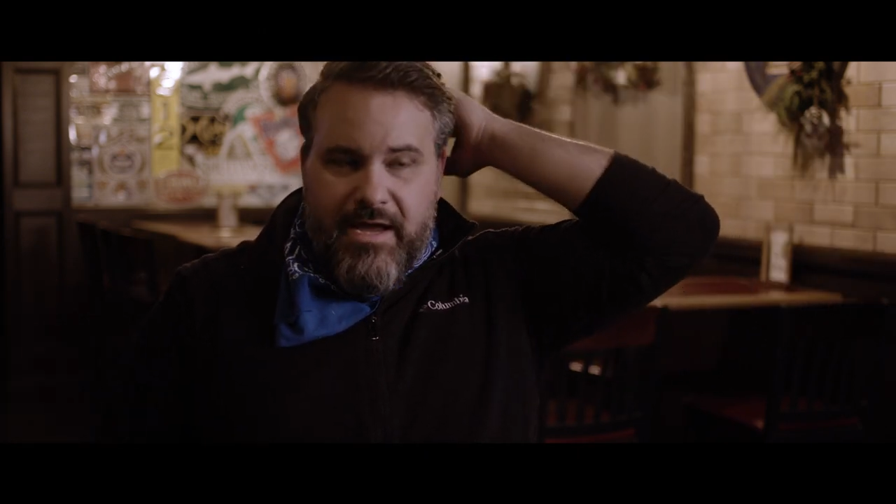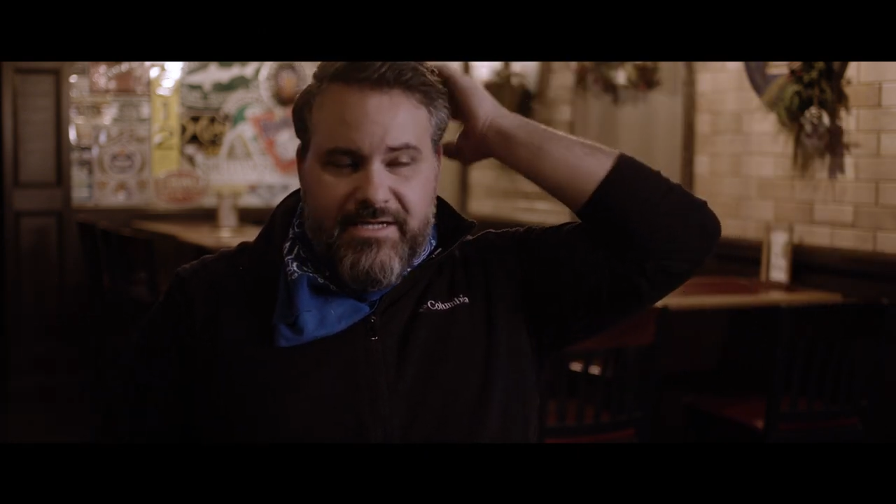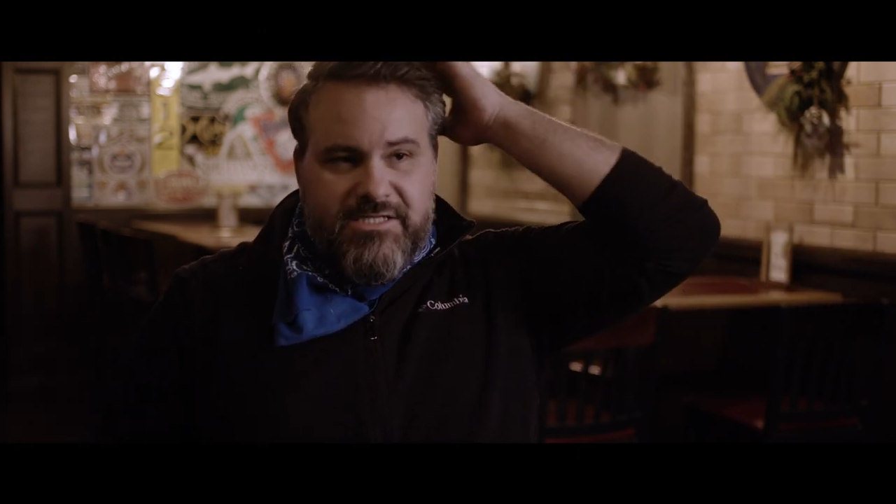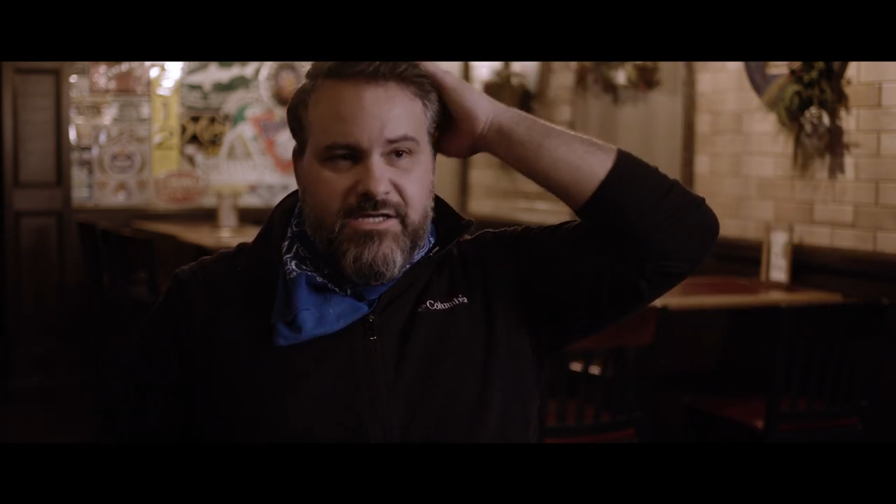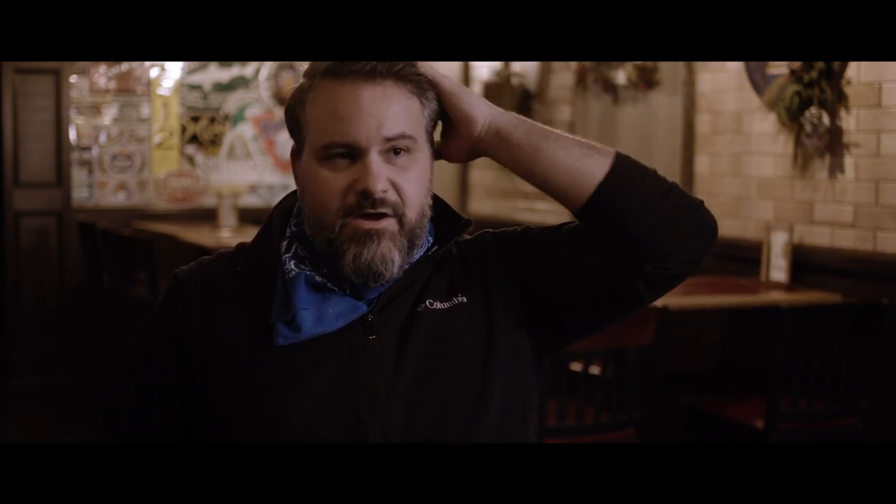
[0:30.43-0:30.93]

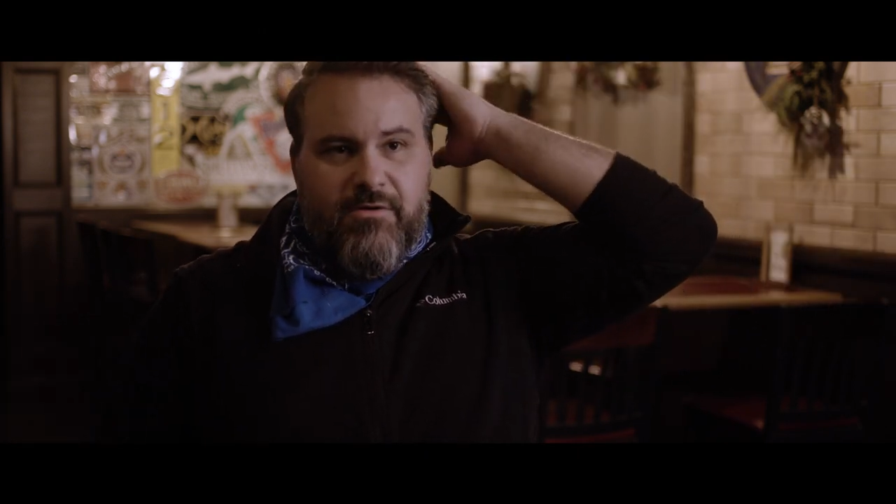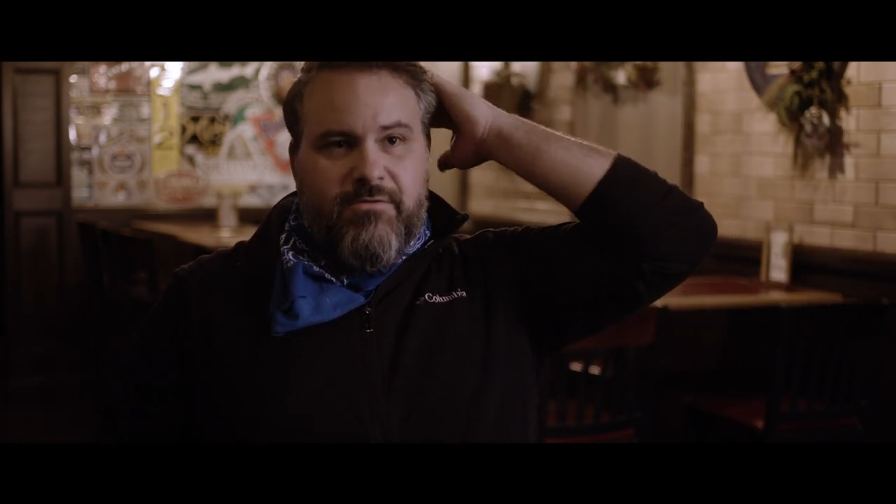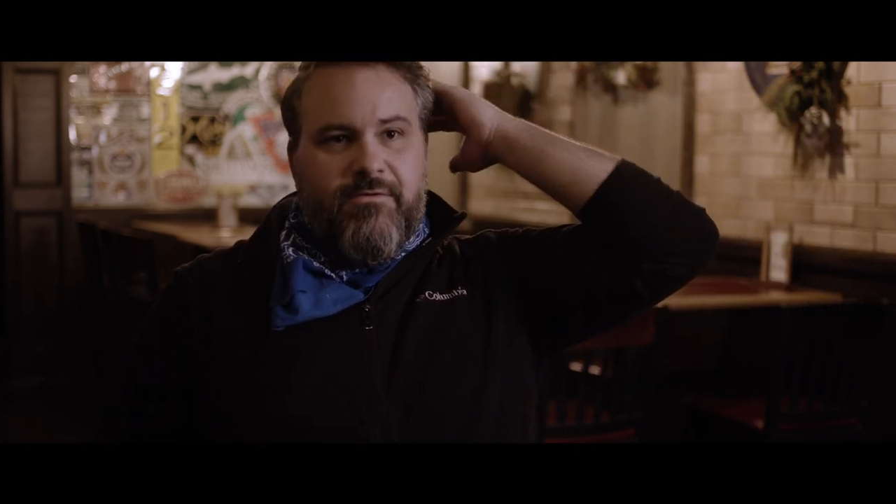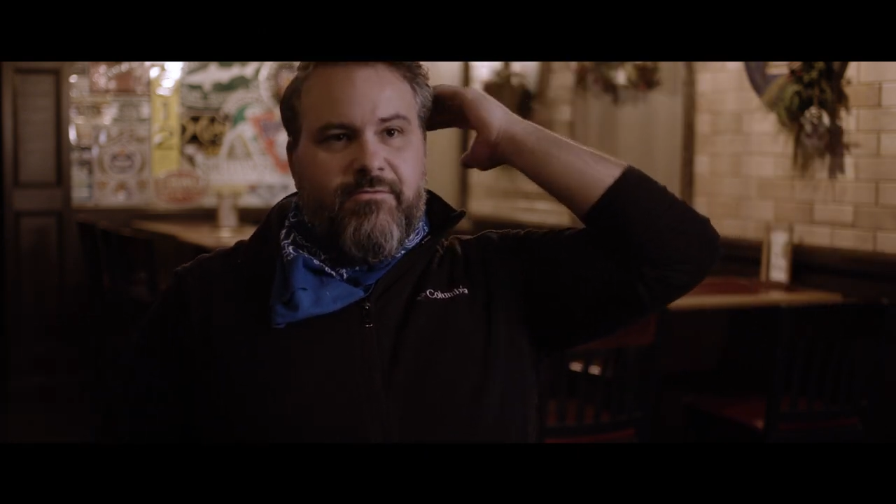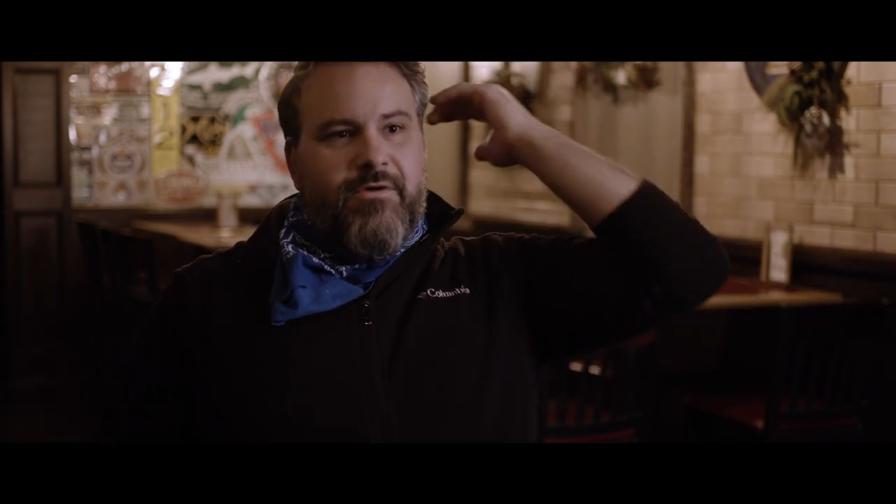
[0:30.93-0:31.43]
And so